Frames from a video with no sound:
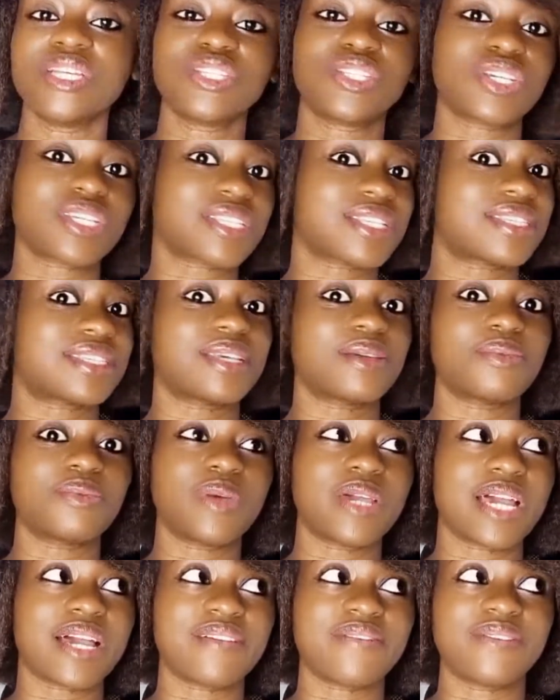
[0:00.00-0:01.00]
just the same
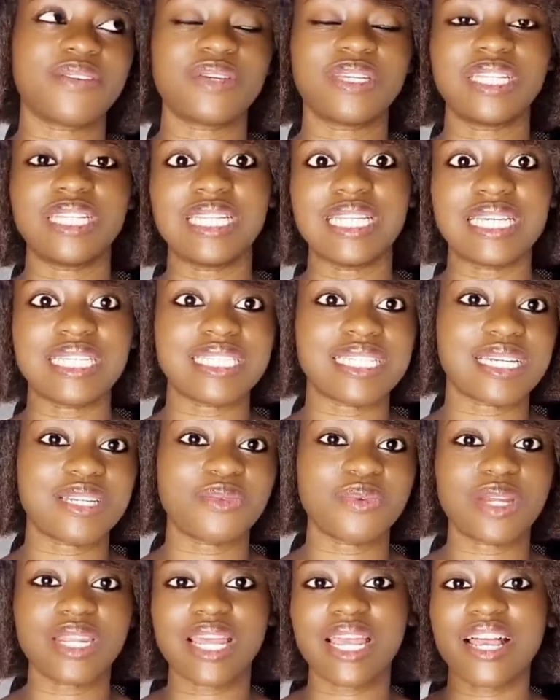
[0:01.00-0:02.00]
way I feel
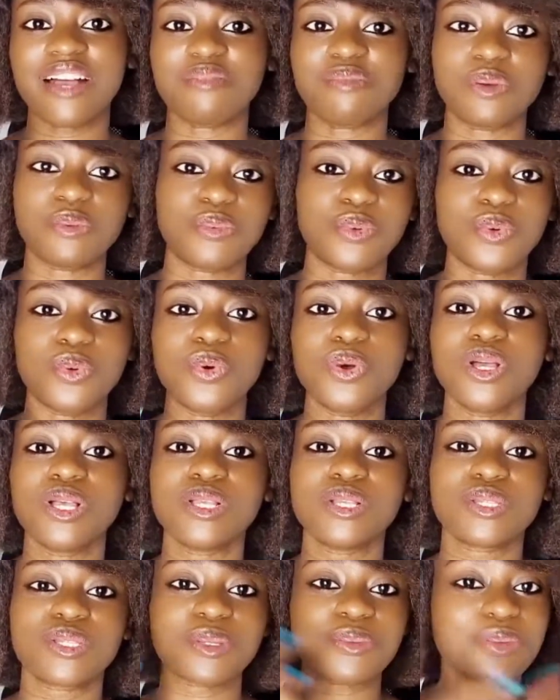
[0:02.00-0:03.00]
elated when I have people
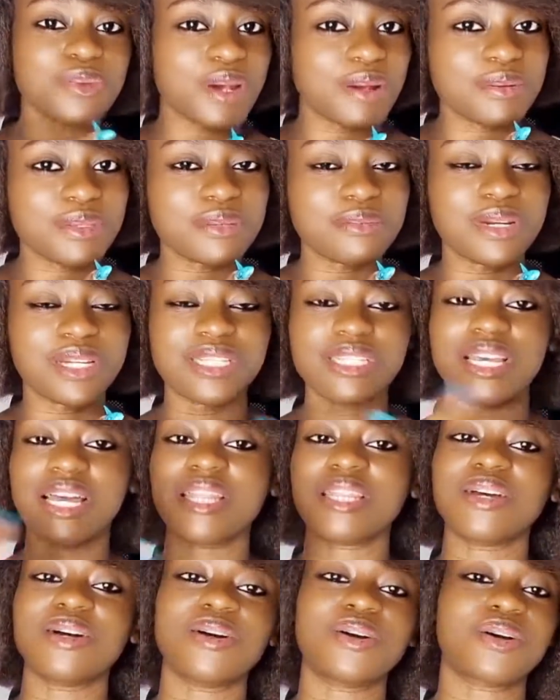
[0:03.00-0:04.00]
subscribe to my
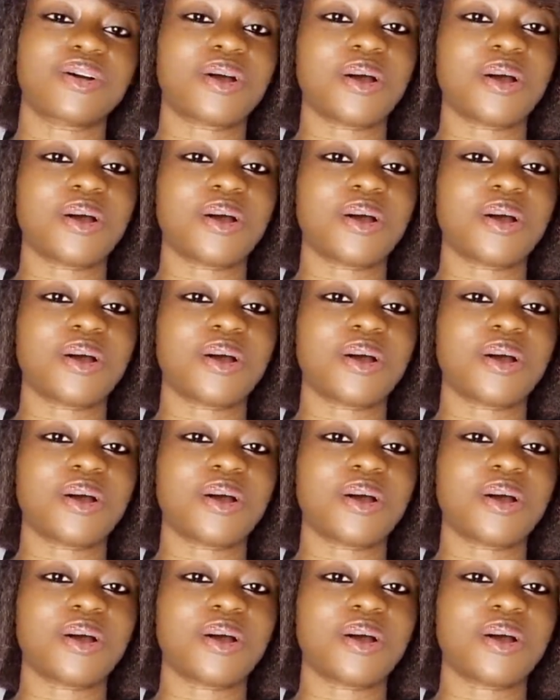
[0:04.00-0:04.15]
channel,